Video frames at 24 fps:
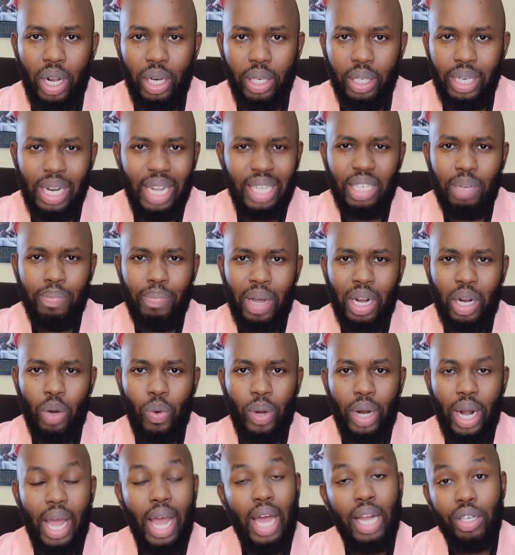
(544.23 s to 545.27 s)
world, it doesn't matter
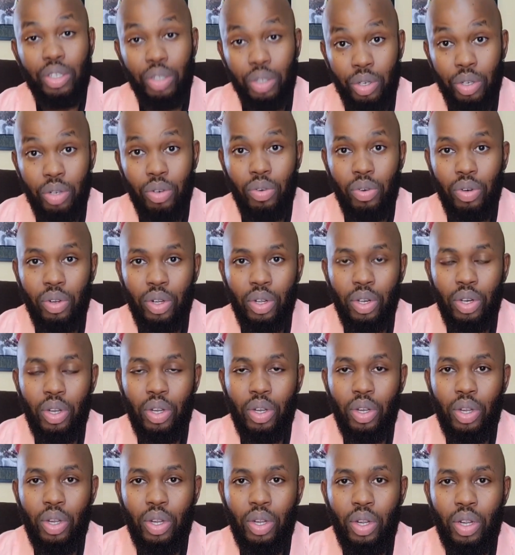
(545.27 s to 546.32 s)
what I had to do.
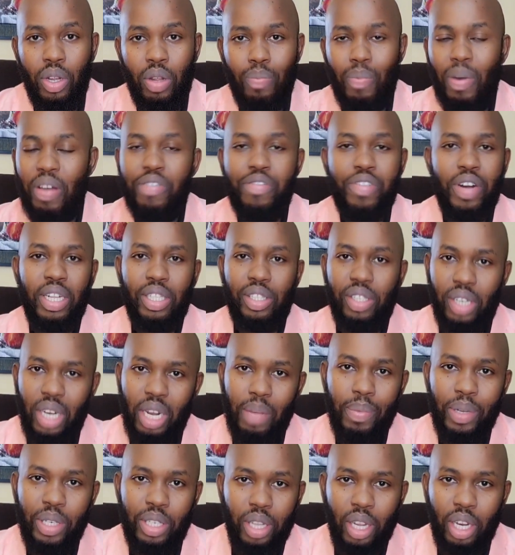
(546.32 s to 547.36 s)
My friends,
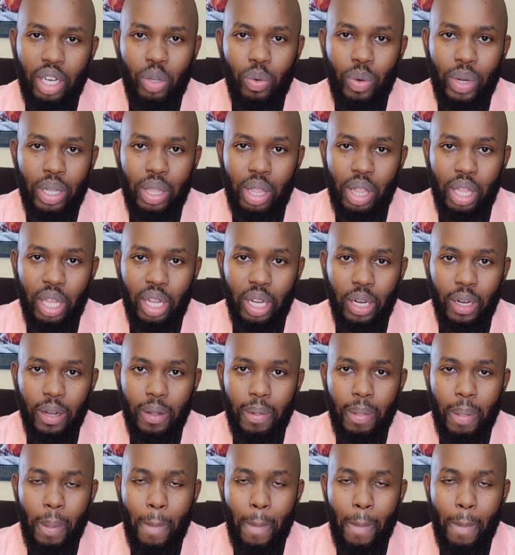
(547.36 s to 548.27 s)
let me tell you one thing.